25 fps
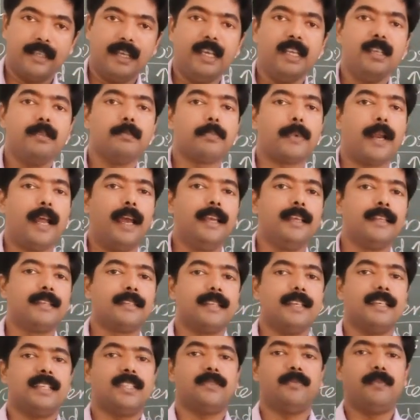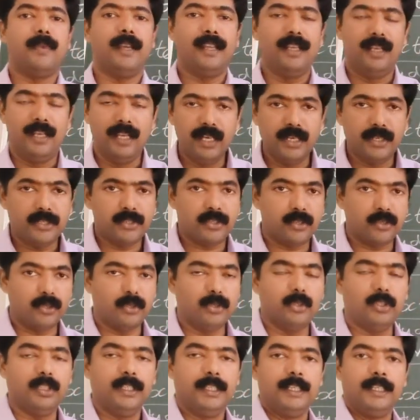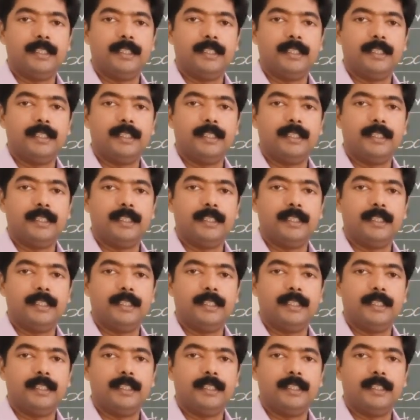in prices may lead to